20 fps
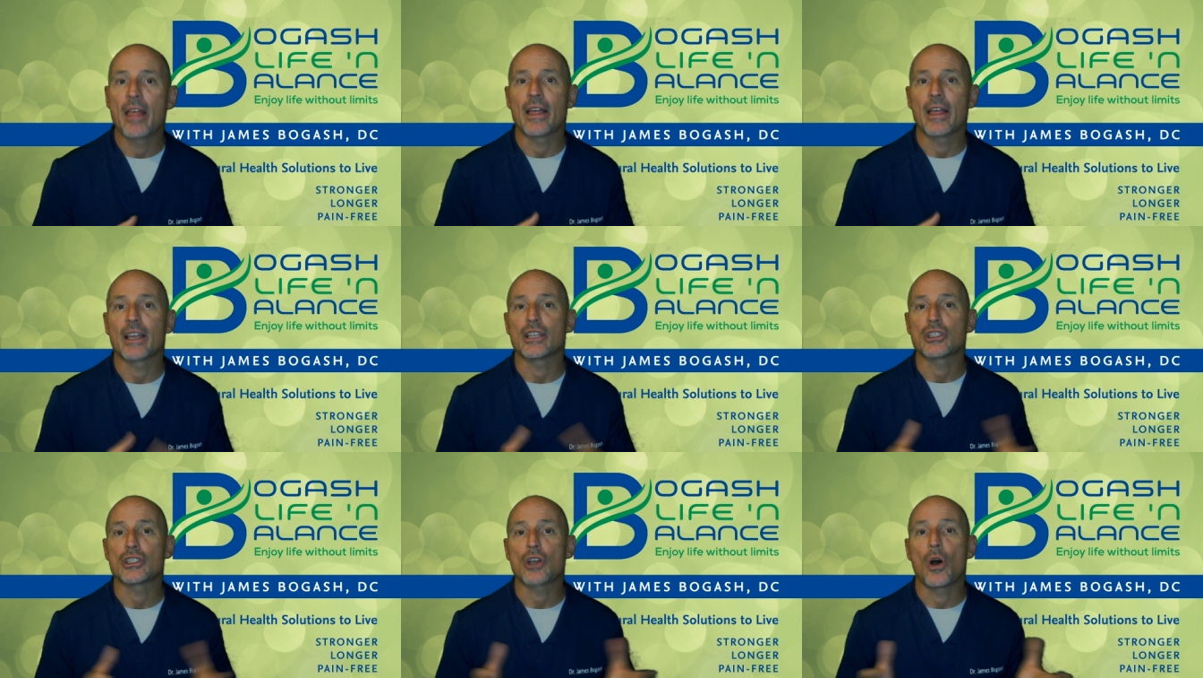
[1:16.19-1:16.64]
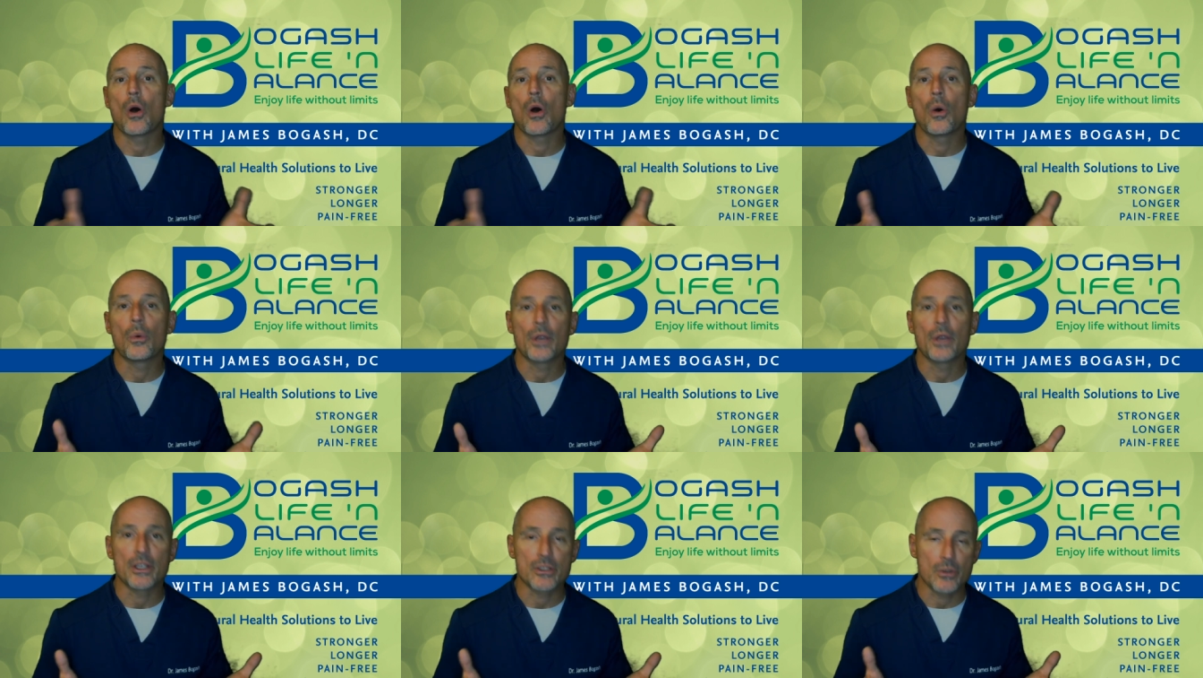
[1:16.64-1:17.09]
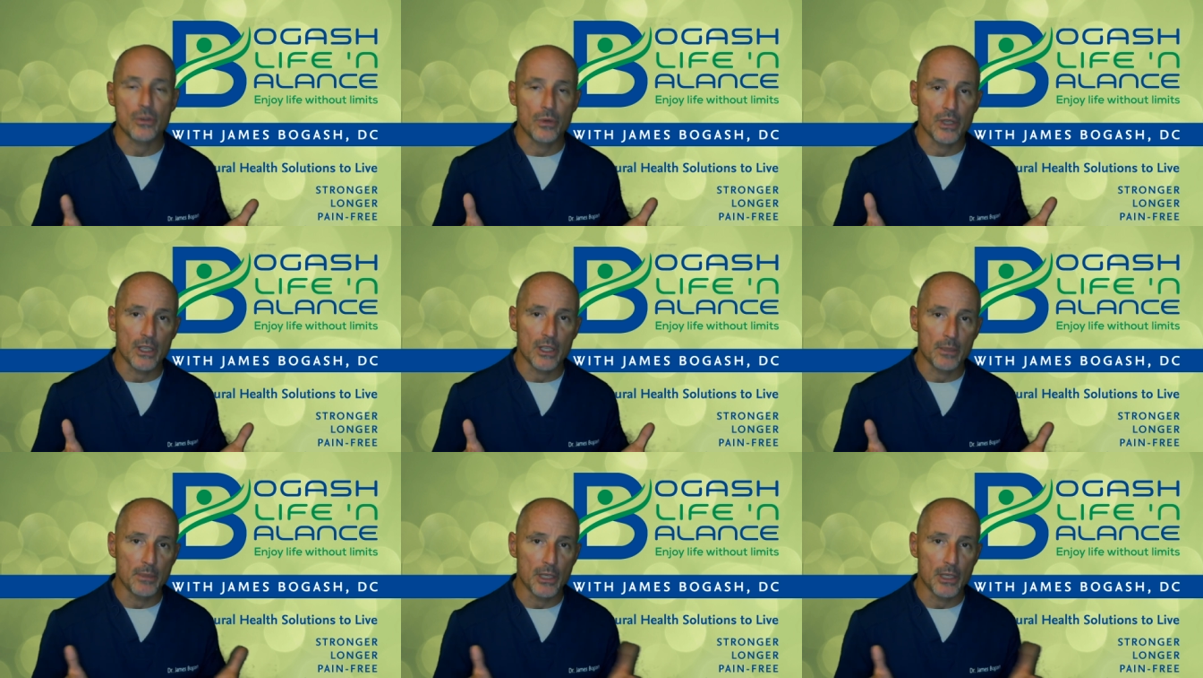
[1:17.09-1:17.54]
that is always
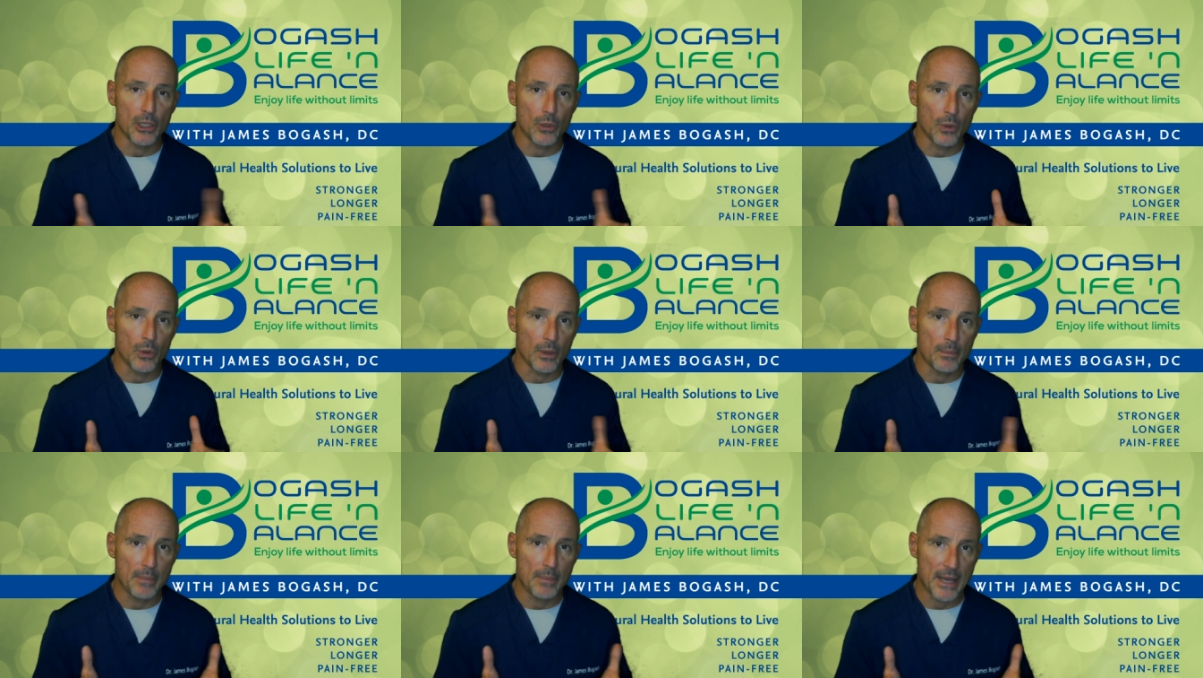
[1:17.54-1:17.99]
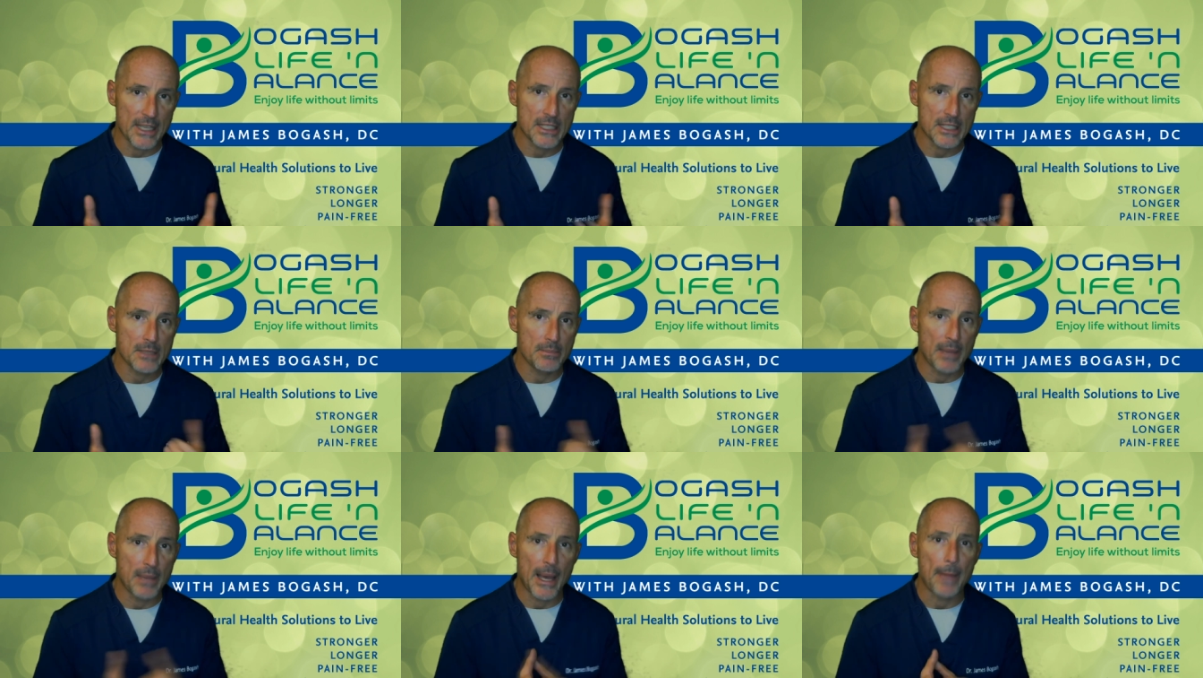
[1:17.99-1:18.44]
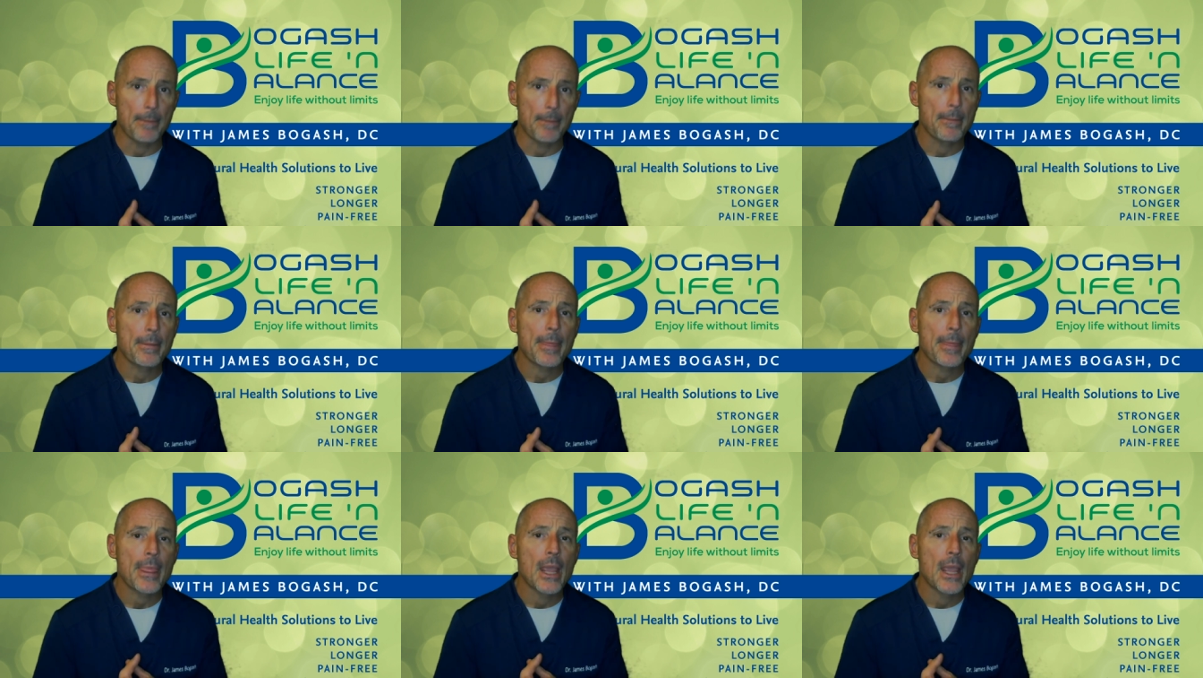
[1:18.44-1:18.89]
going to be your best bet.